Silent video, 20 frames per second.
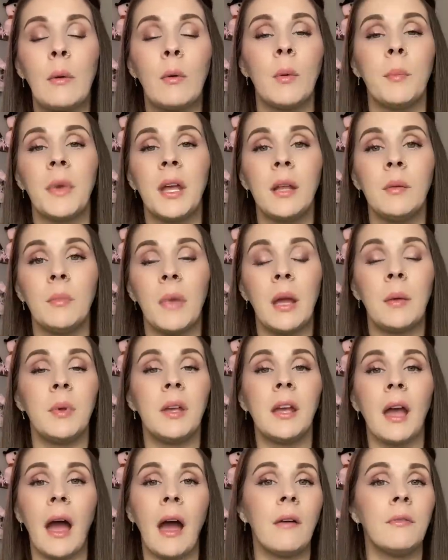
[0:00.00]
would mean maybe
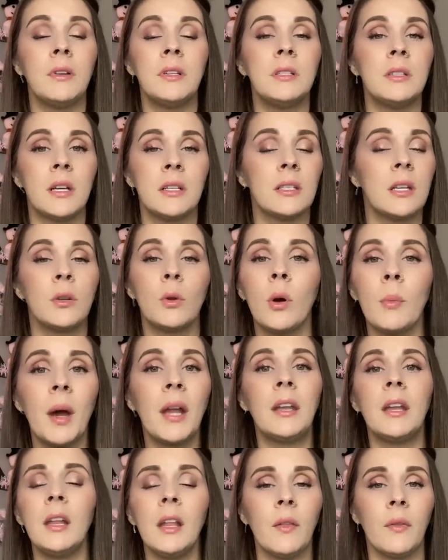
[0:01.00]
Ivon doesn't know
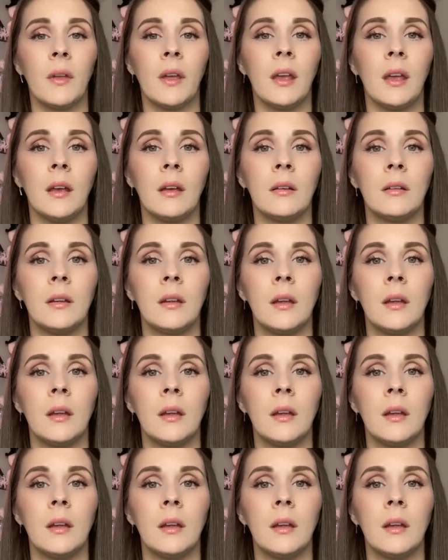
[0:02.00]
about anything.